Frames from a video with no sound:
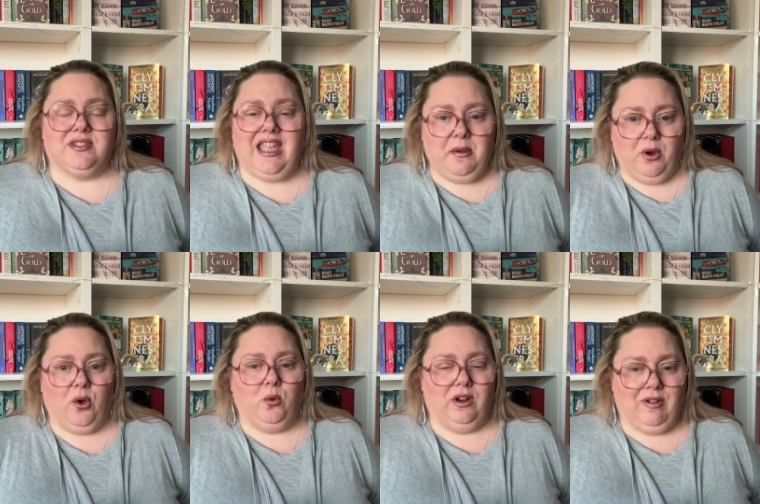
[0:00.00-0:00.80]
They were
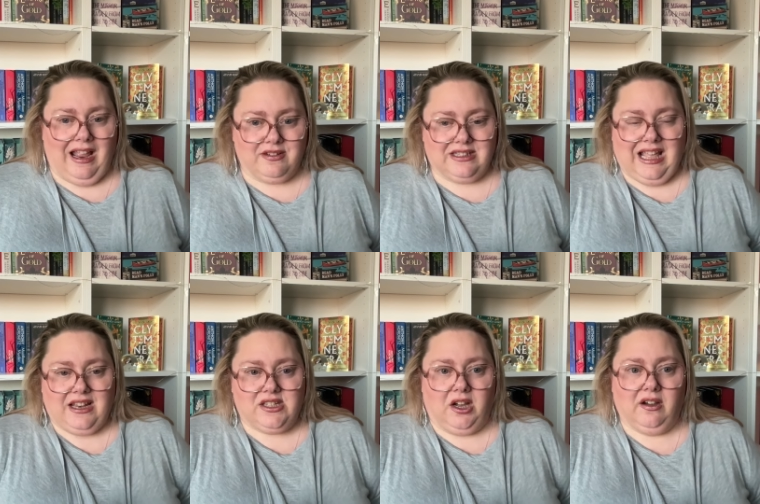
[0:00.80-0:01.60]
all around at
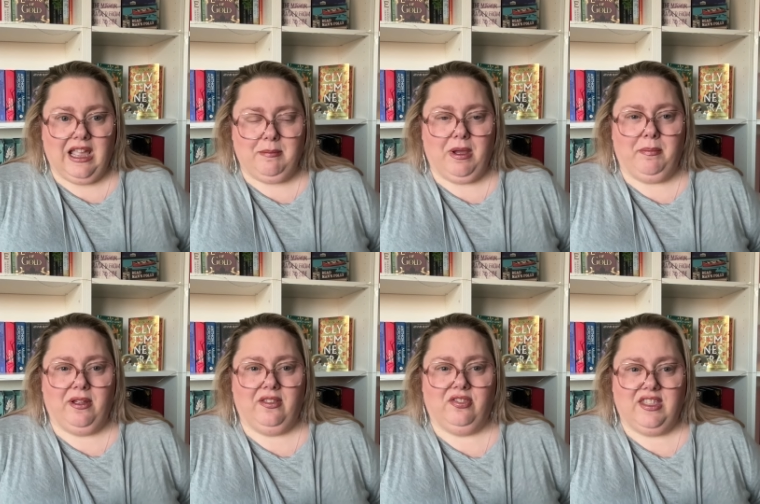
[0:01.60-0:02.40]
that time,
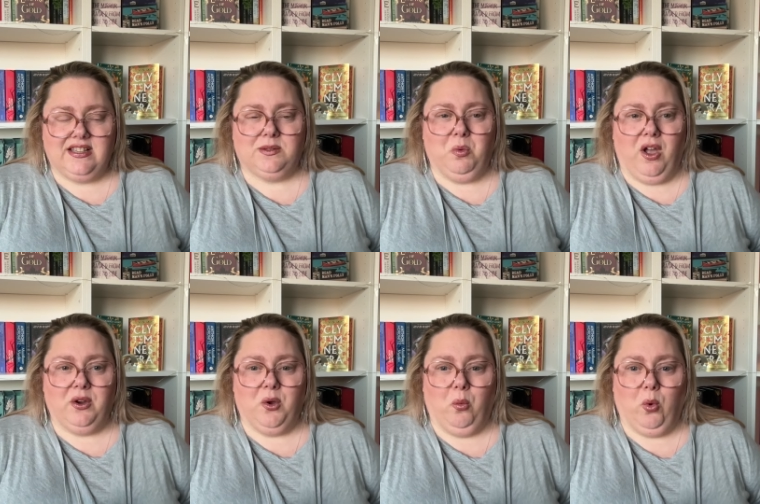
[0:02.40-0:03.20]
but this
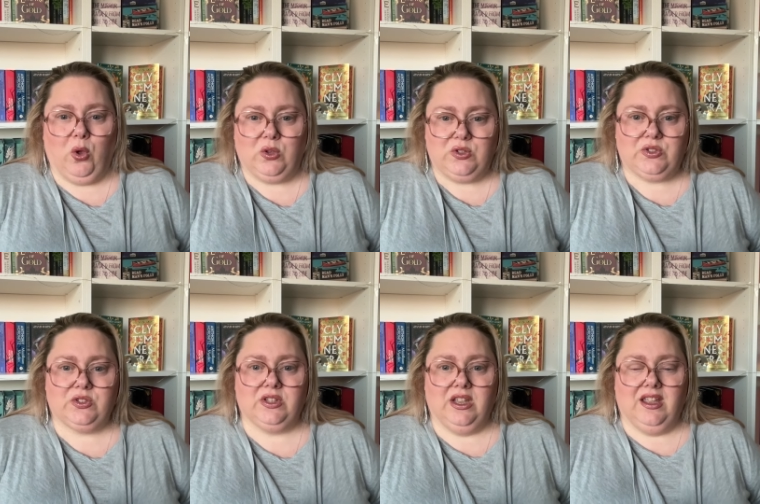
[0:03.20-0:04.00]
one was.